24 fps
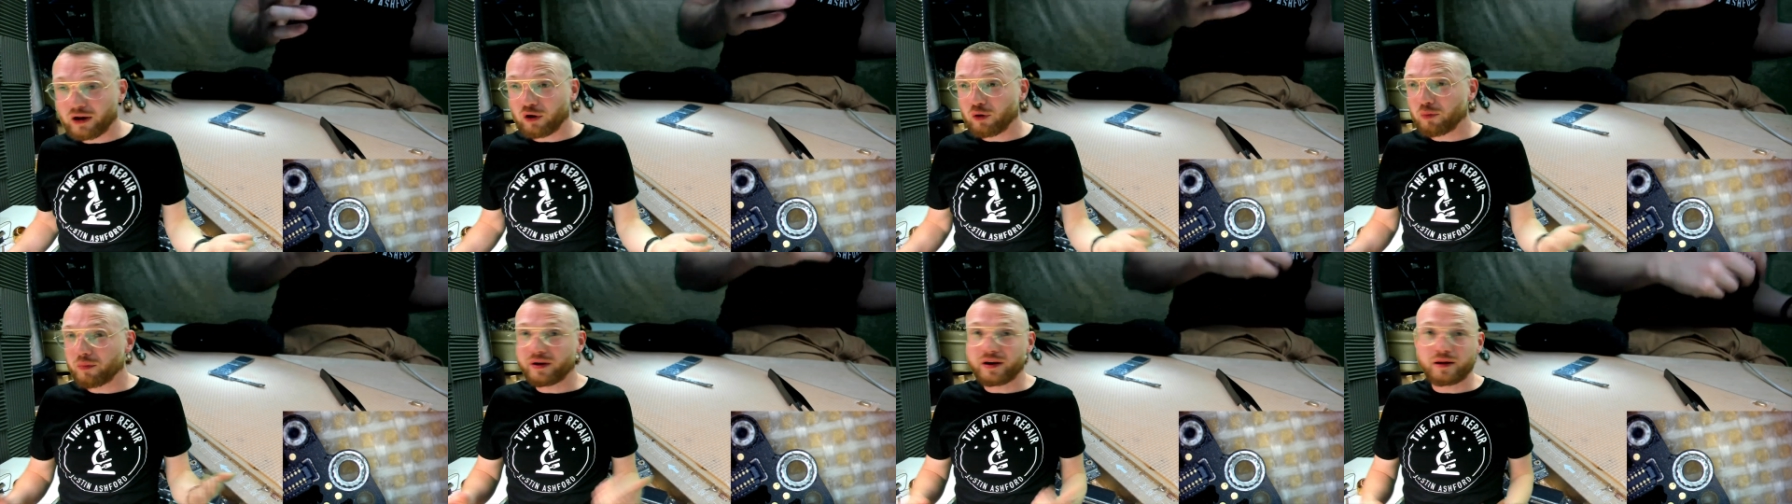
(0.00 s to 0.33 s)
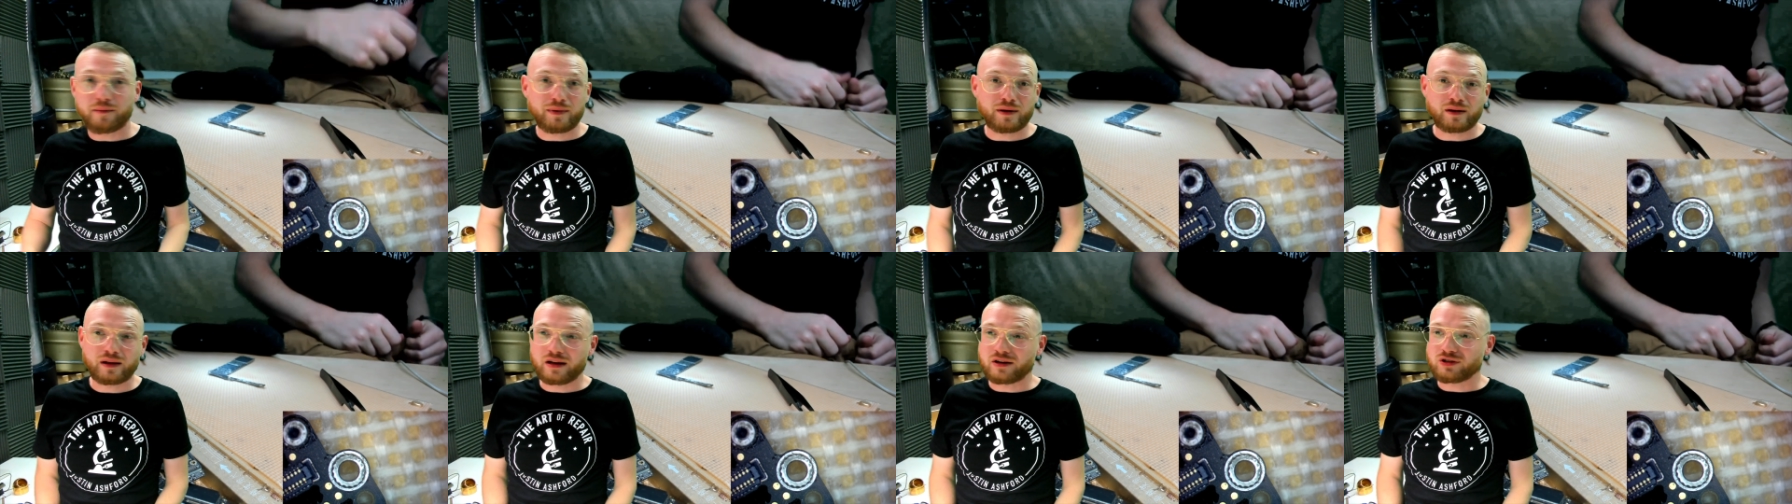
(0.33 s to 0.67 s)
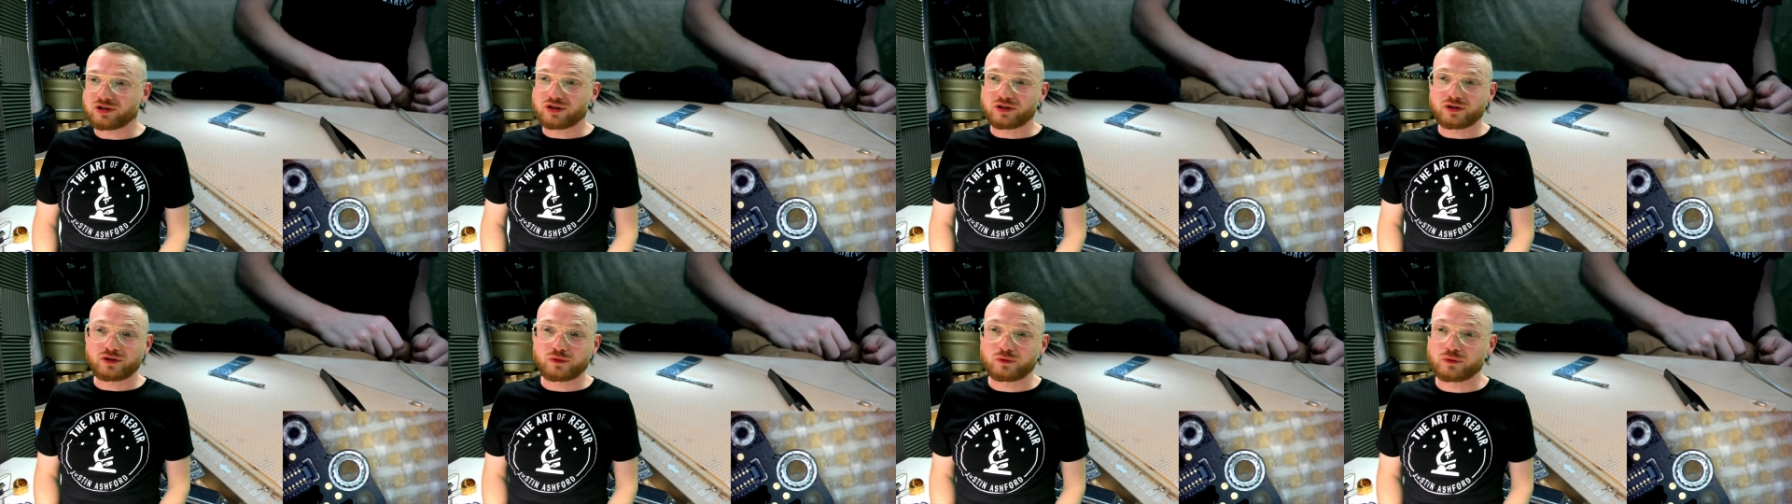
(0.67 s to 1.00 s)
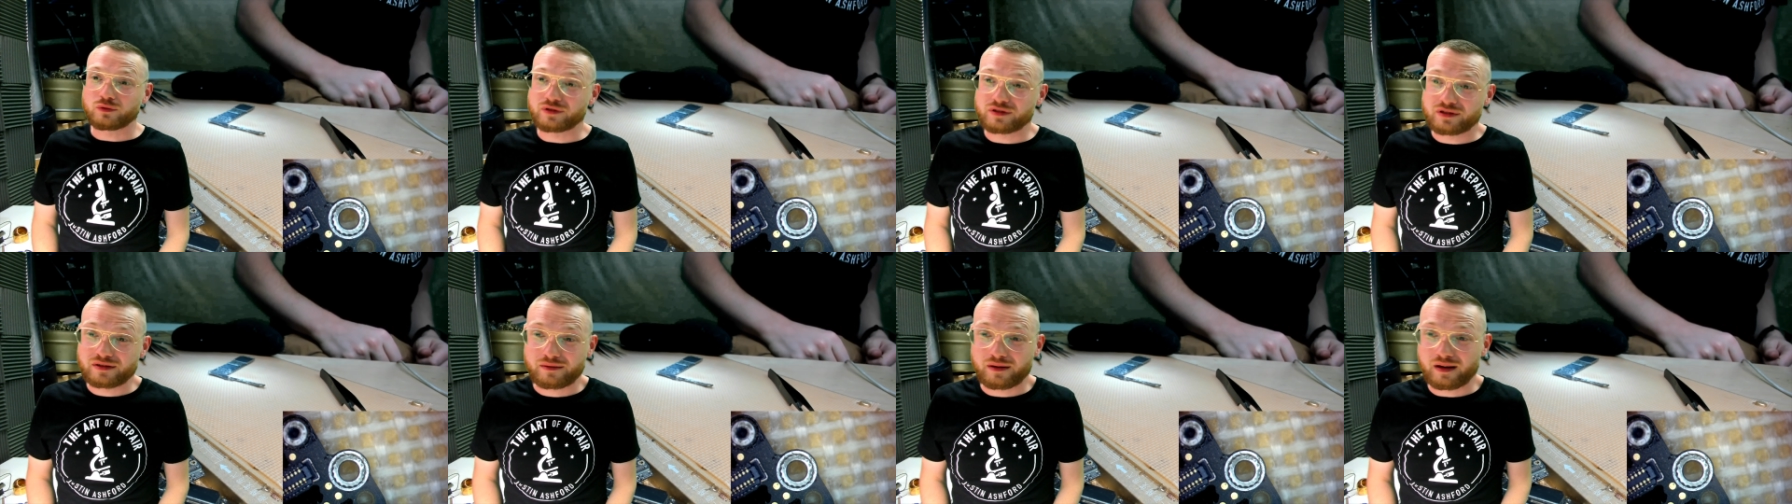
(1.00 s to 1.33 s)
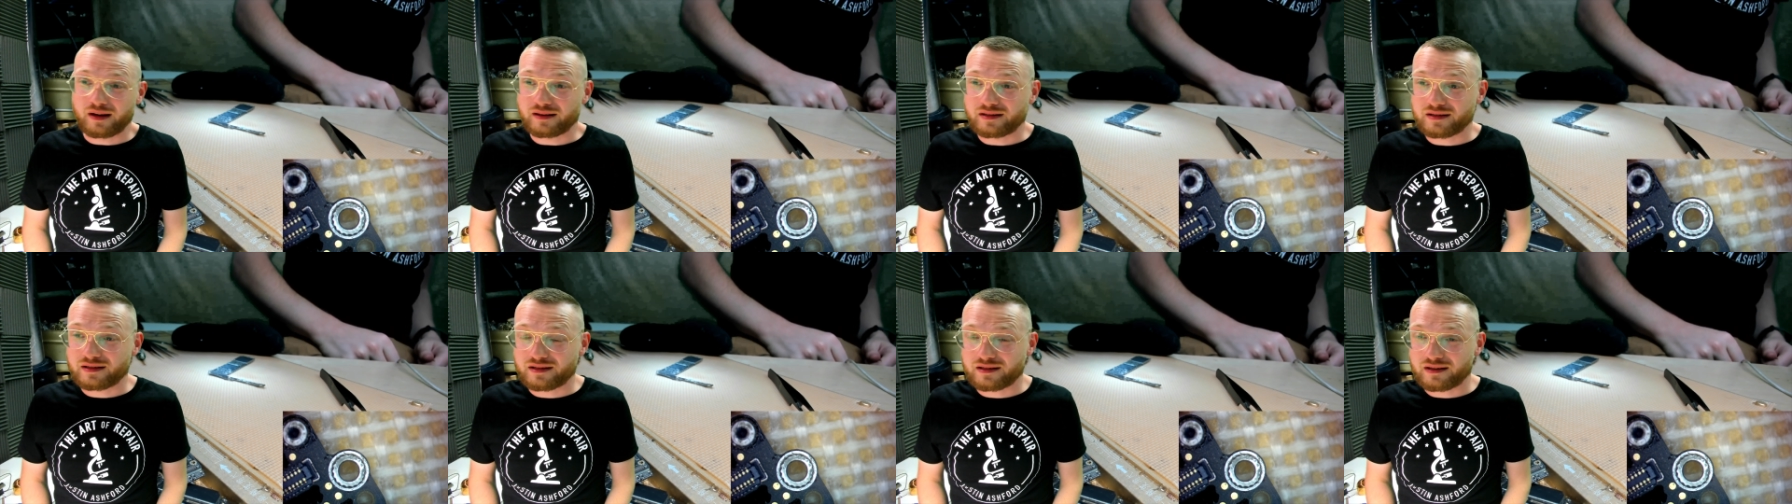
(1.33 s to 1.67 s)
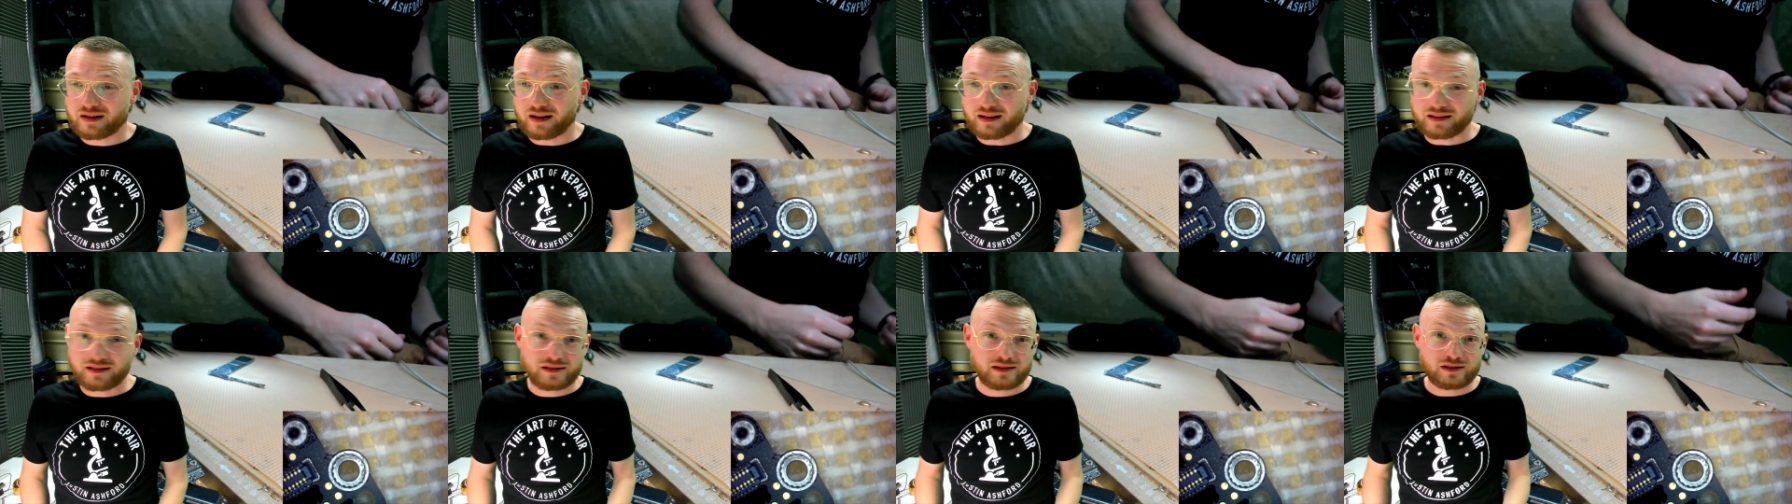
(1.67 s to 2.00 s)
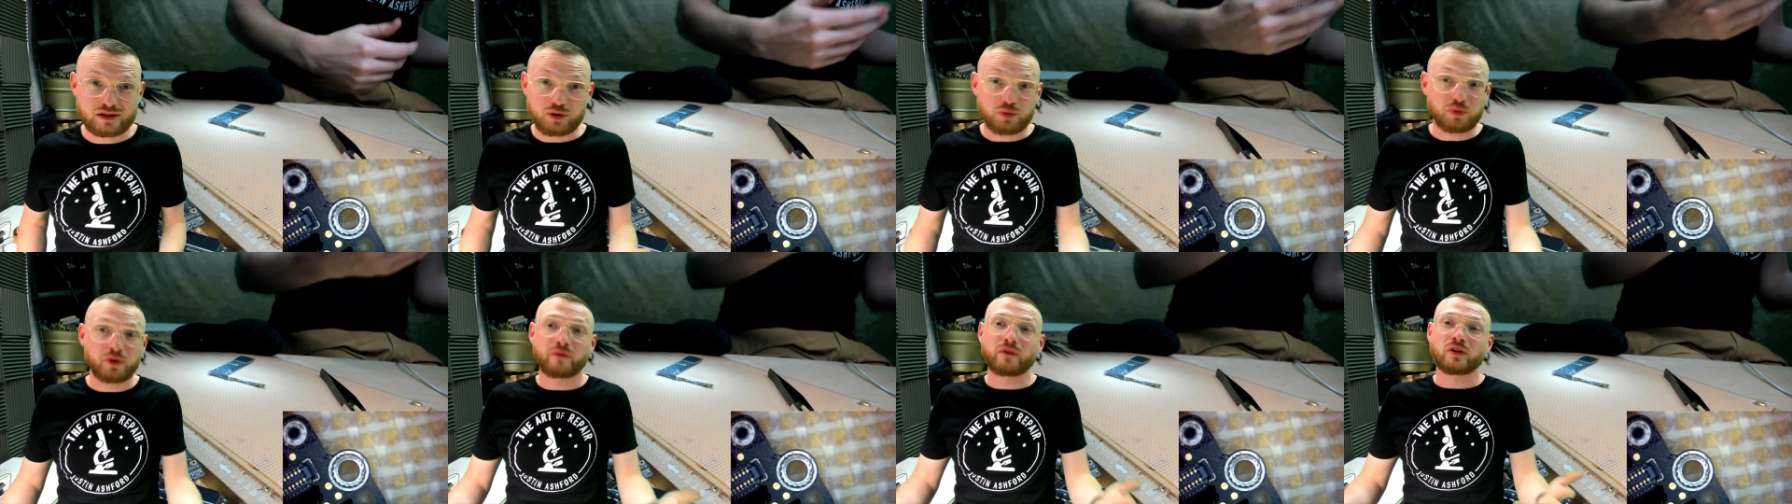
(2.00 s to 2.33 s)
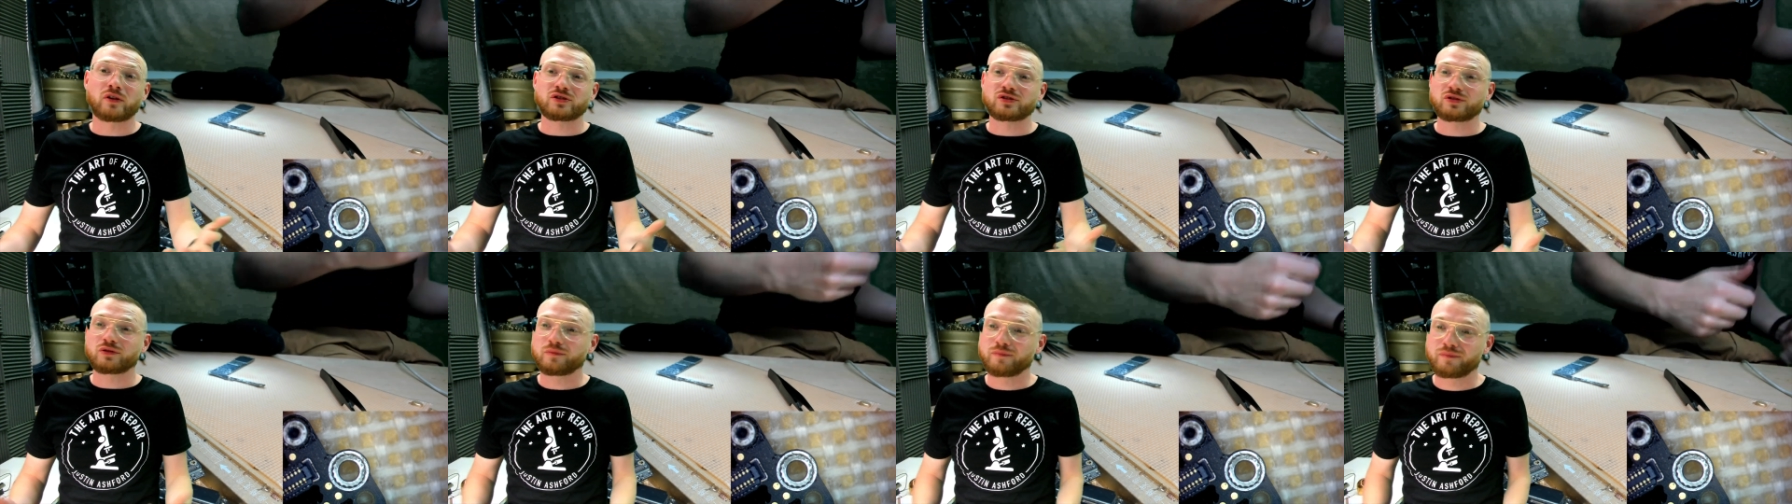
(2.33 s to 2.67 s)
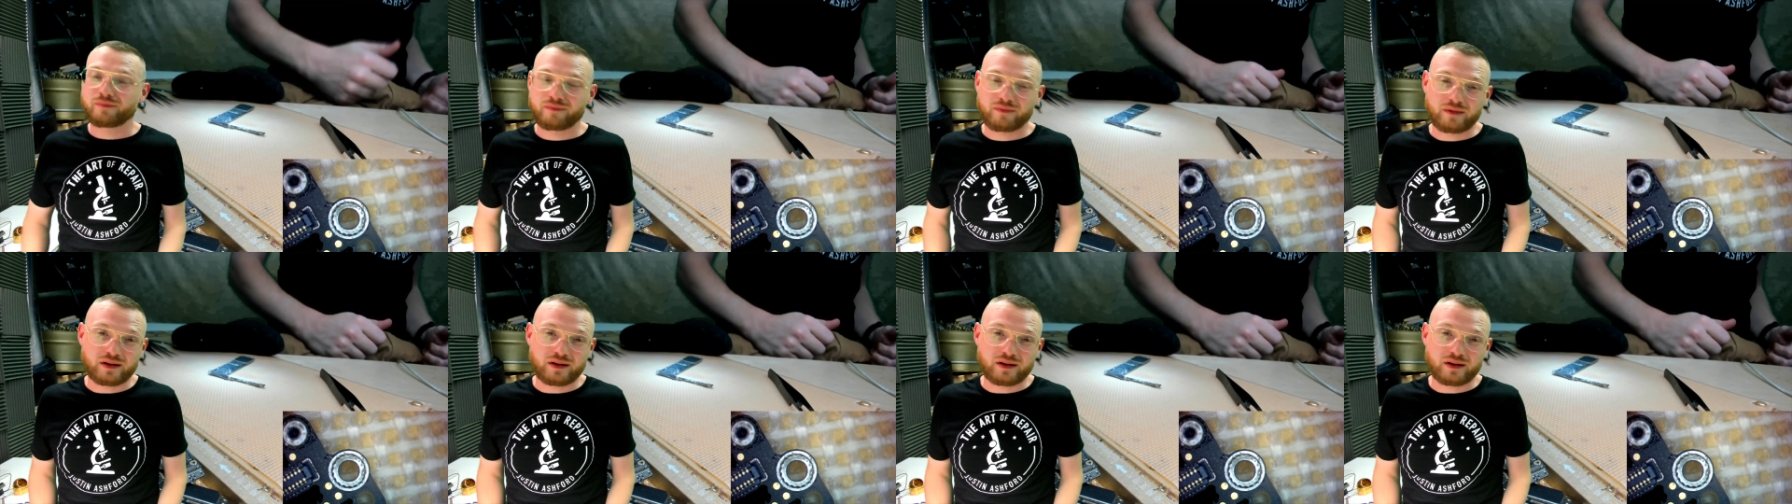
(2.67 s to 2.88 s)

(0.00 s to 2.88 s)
manipulation tools. It's, it's universal.